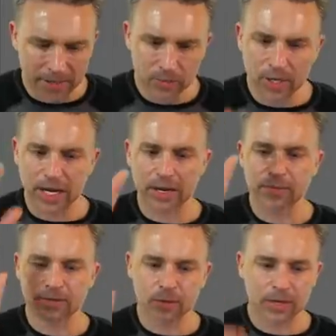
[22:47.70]
way,
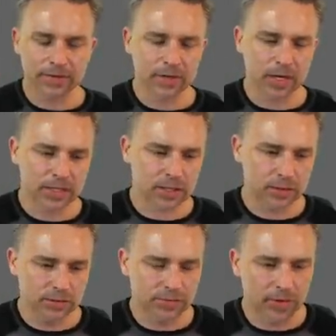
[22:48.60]
before I even get
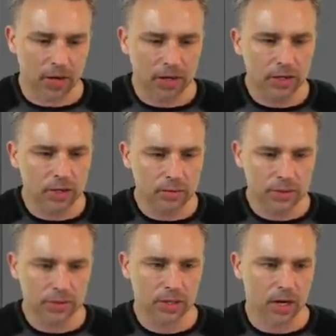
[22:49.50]
too far, you
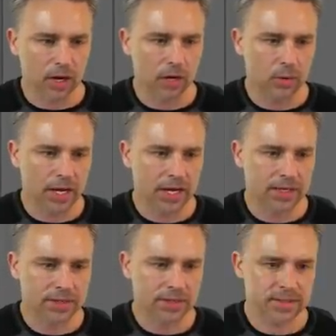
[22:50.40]
could
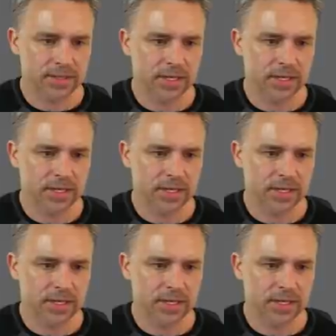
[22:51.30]
always